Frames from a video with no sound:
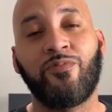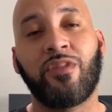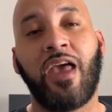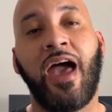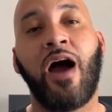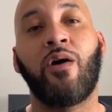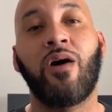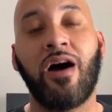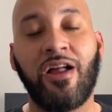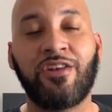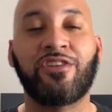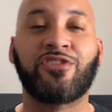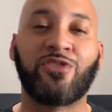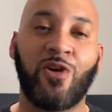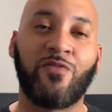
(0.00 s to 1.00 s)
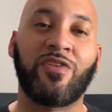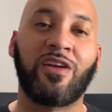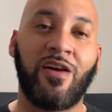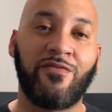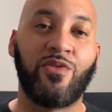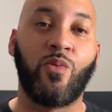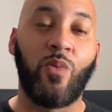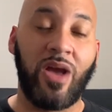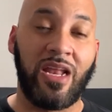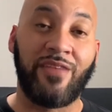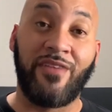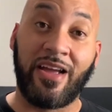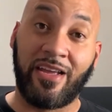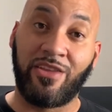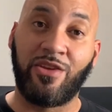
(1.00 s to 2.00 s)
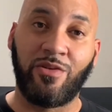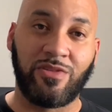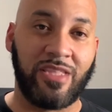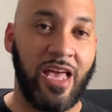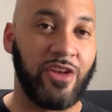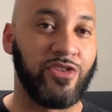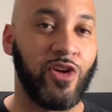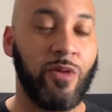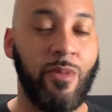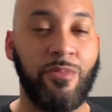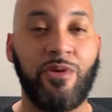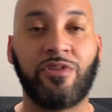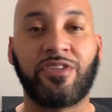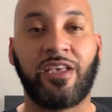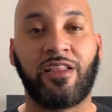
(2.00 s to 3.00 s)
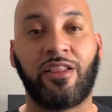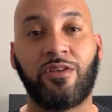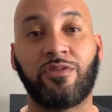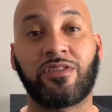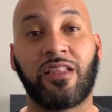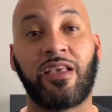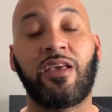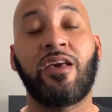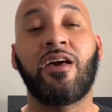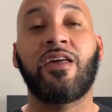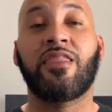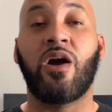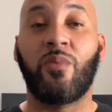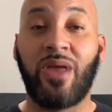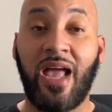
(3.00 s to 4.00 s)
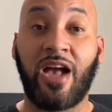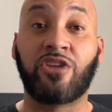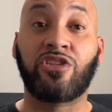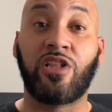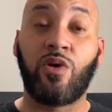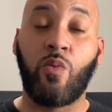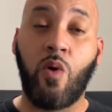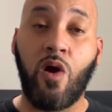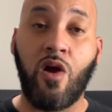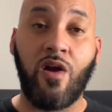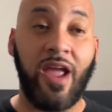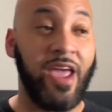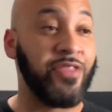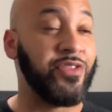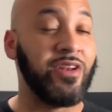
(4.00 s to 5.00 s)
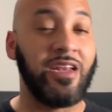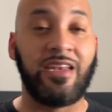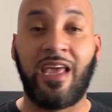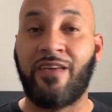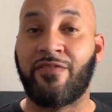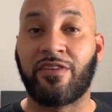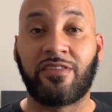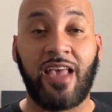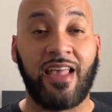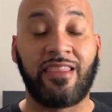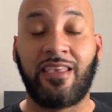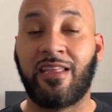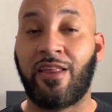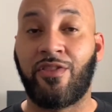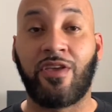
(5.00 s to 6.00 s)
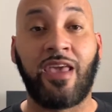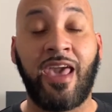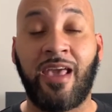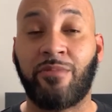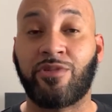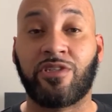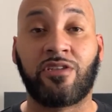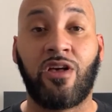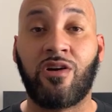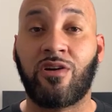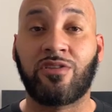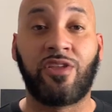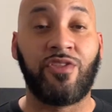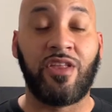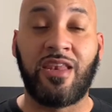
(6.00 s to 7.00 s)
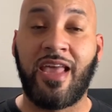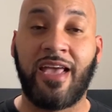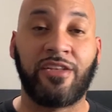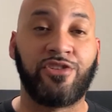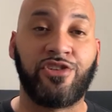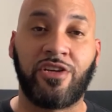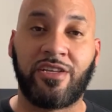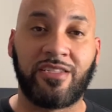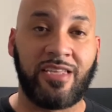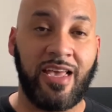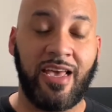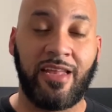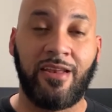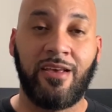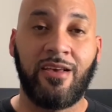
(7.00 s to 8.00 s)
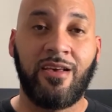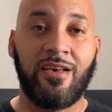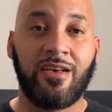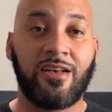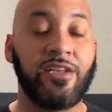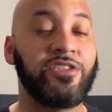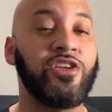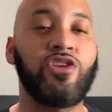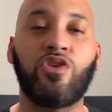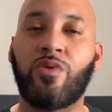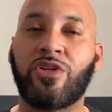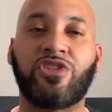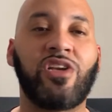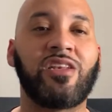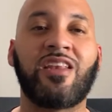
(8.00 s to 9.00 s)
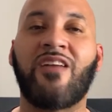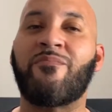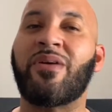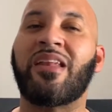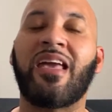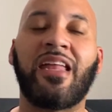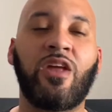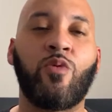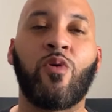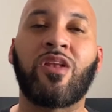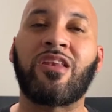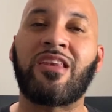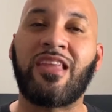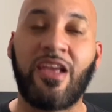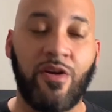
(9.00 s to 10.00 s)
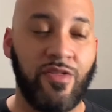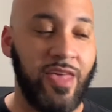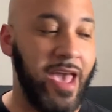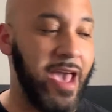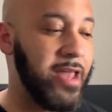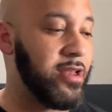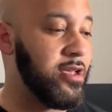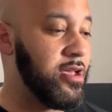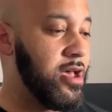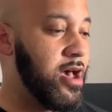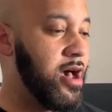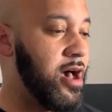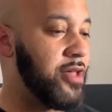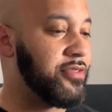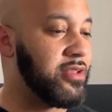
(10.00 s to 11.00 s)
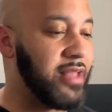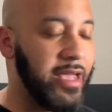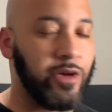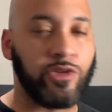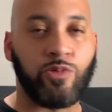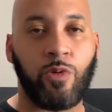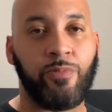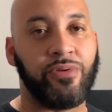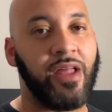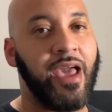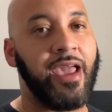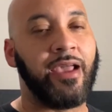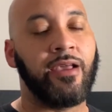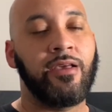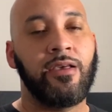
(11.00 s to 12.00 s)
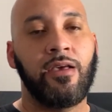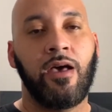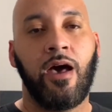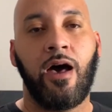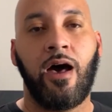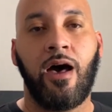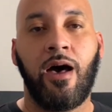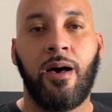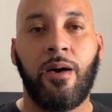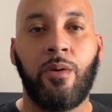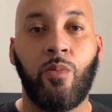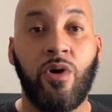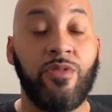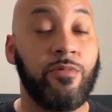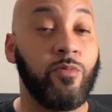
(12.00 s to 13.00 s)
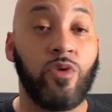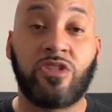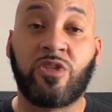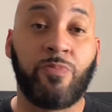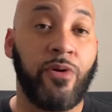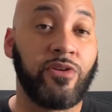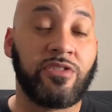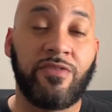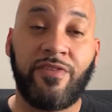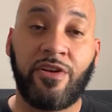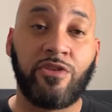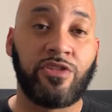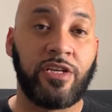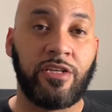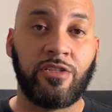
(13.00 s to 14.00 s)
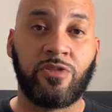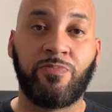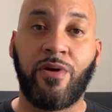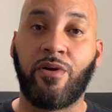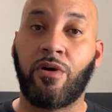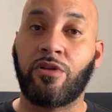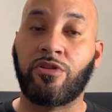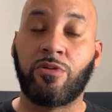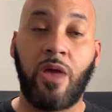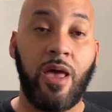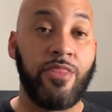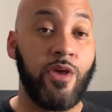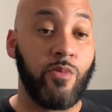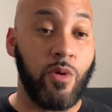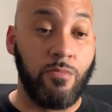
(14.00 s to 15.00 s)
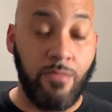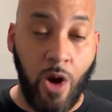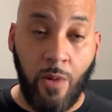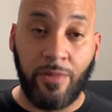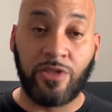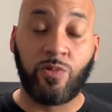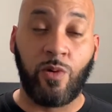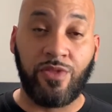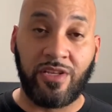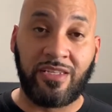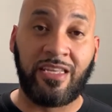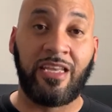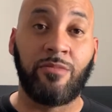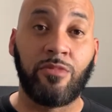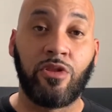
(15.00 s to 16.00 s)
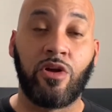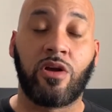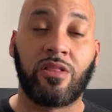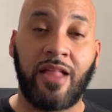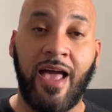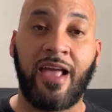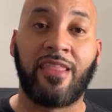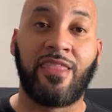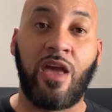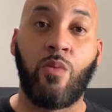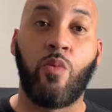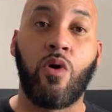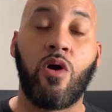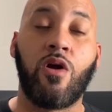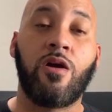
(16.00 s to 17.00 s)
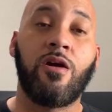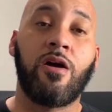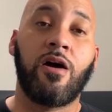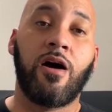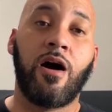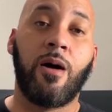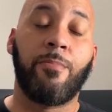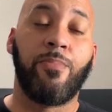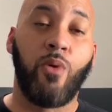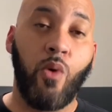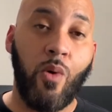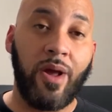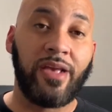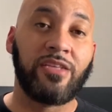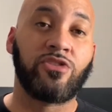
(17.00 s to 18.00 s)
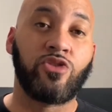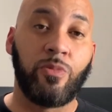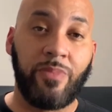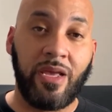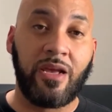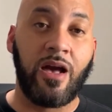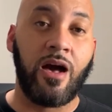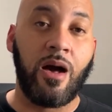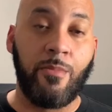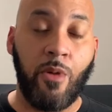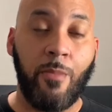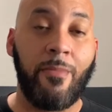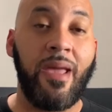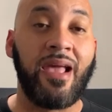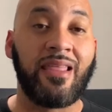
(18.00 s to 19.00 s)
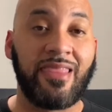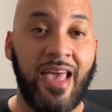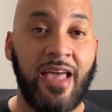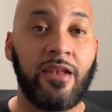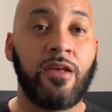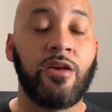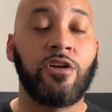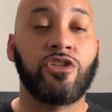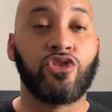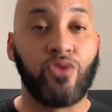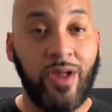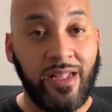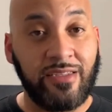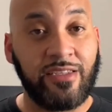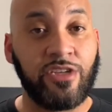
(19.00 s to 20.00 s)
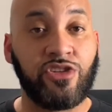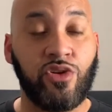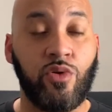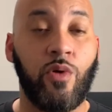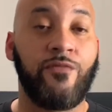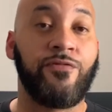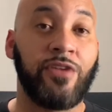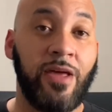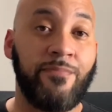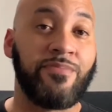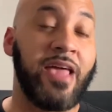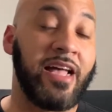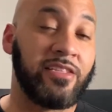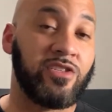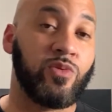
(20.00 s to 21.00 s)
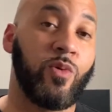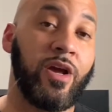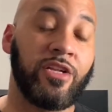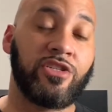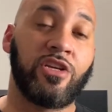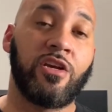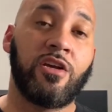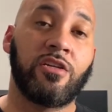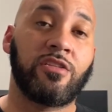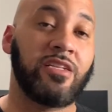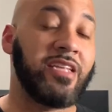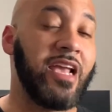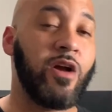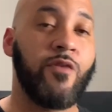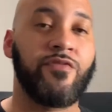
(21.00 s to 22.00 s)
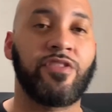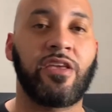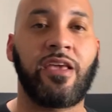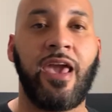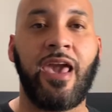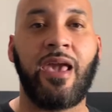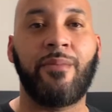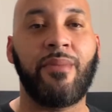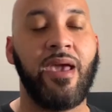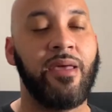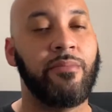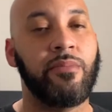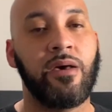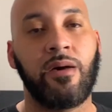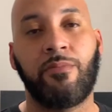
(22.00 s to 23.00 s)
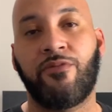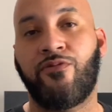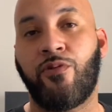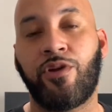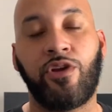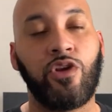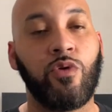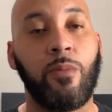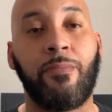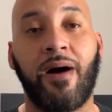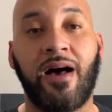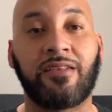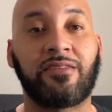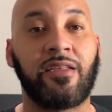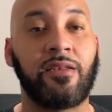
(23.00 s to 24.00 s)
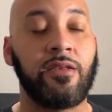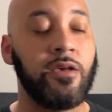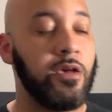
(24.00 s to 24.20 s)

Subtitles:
how undeserving of the win, if I could use that term, I'm using it loosely, that we actually were. Anthony Davis, at the end of the game, just hung onto the net and shook his head because he knew it shouldn't have been anywhere near that. The Lakers were playing with spurts of energy. And there were moments where the team looked like they were poised to become or make that transition or flip that switch to take over the game. And before you knew it, Boston